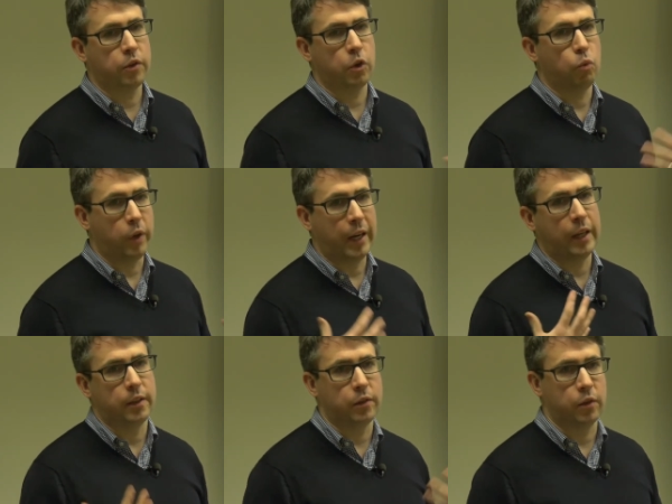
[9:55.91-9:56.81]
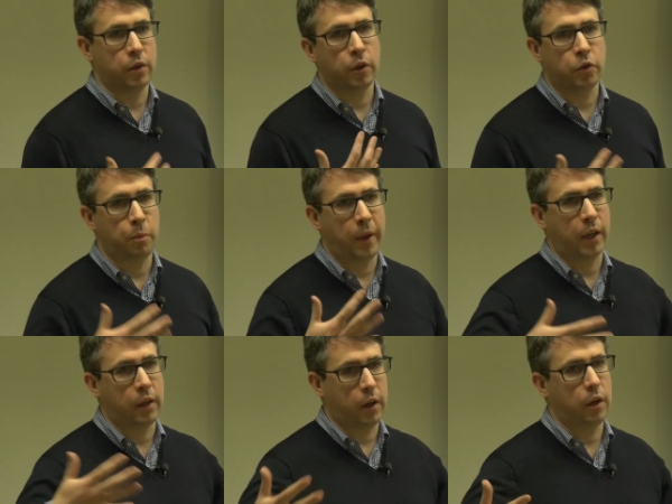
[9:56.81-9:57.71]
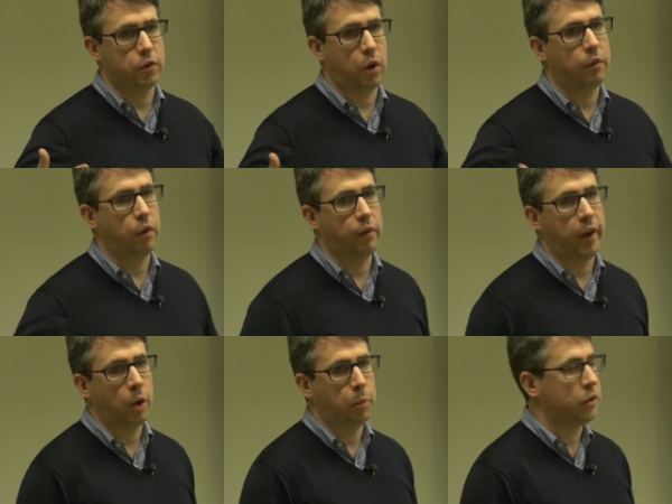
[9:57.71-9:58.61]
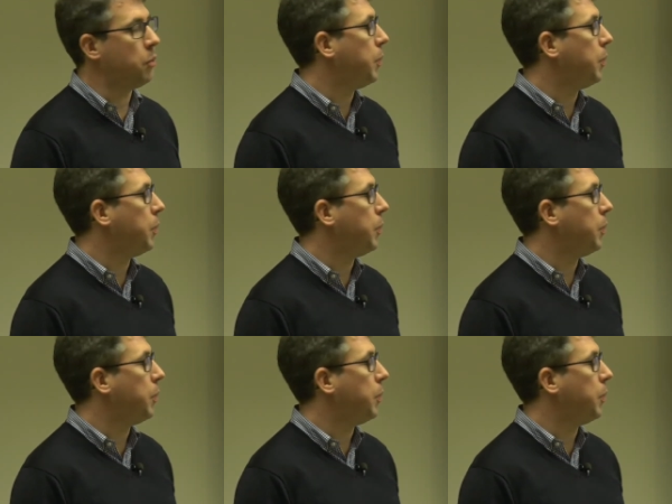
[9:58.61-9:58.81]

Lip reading: So really, this is also making their software available to